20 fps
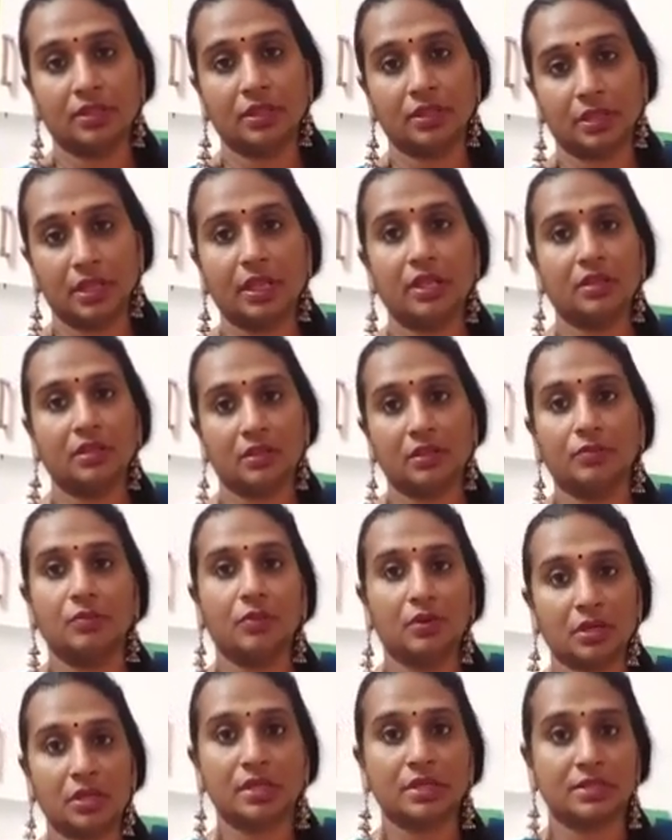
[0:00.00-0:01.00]
then the
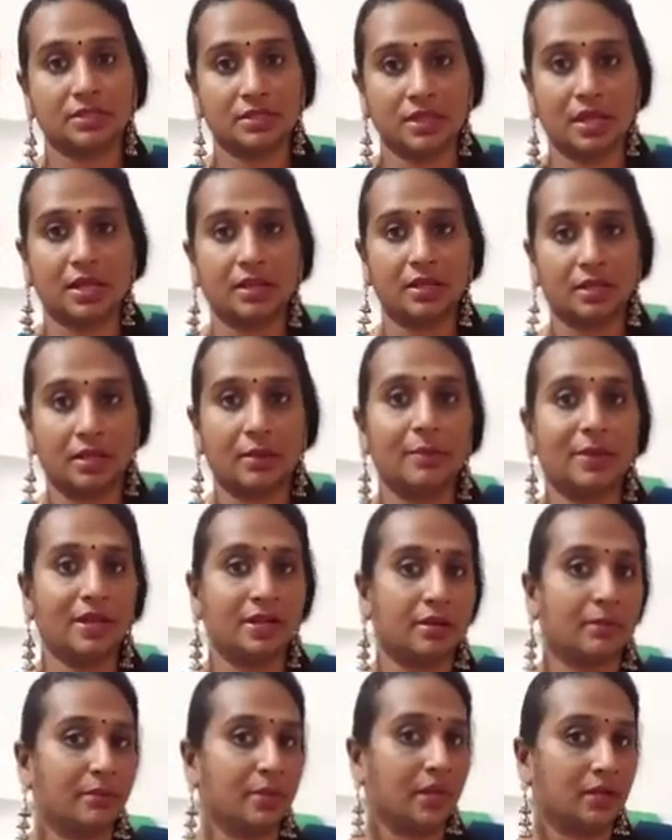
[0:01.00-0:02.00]
work is done in a
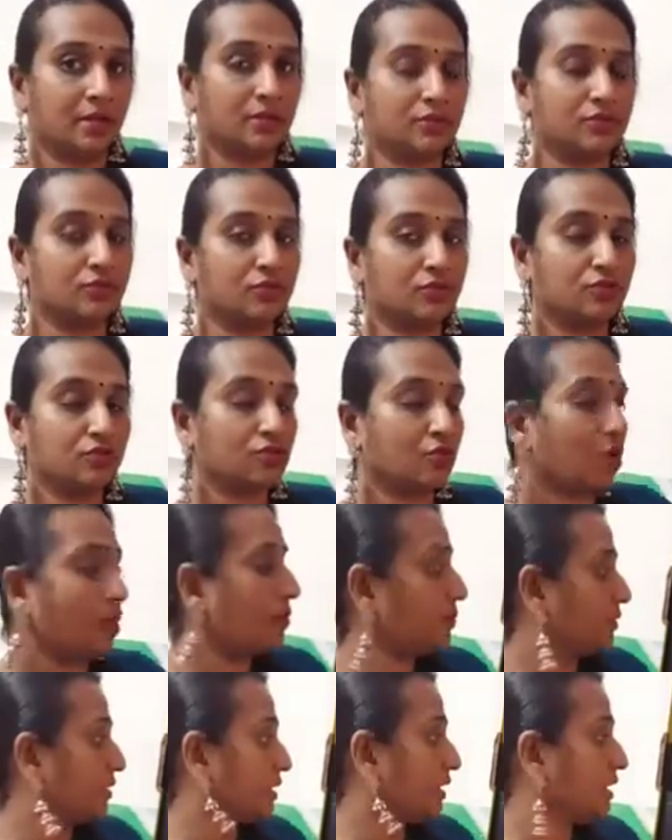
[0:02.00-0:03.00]
better manner. So job
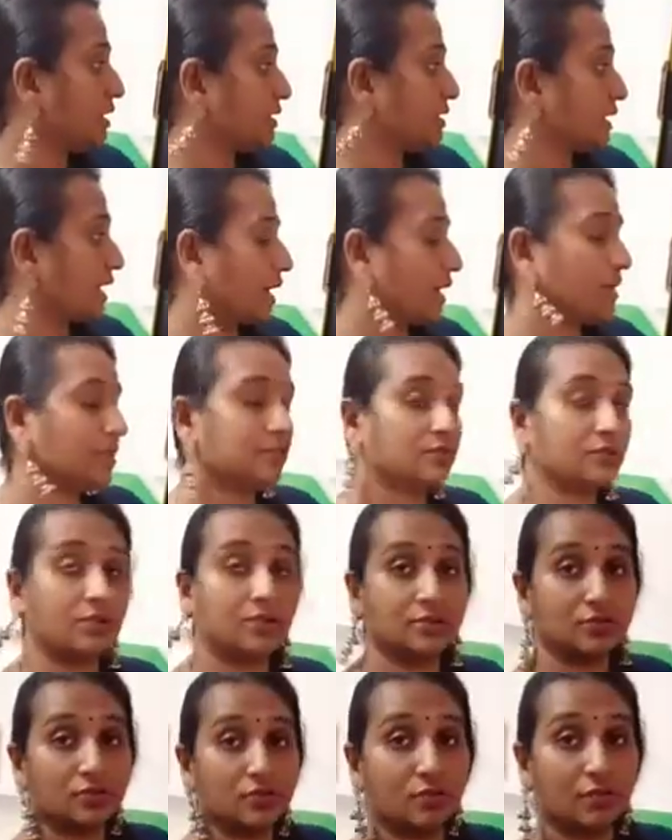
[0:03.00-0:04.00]
redesign is
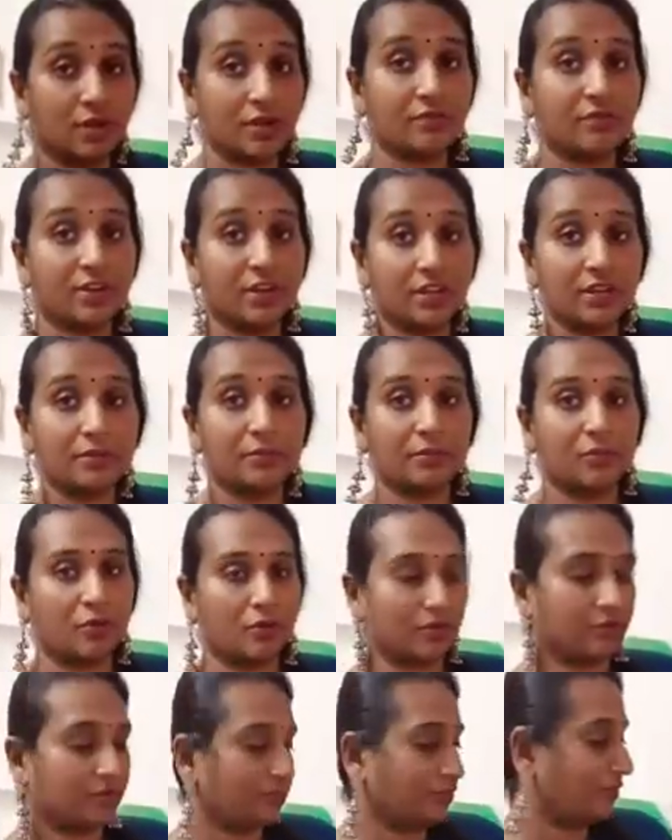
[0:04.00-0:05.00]
also one very
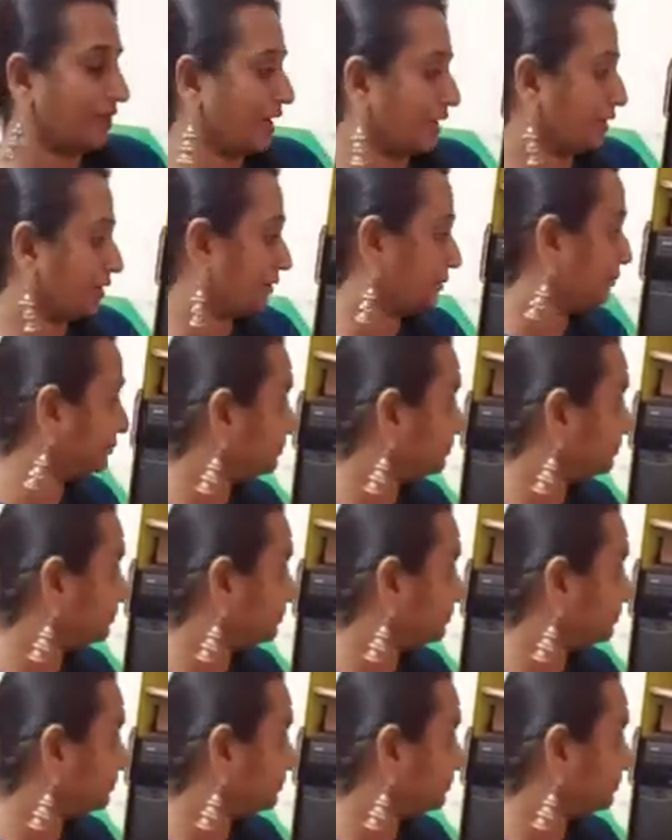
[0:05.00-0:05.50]
important factor.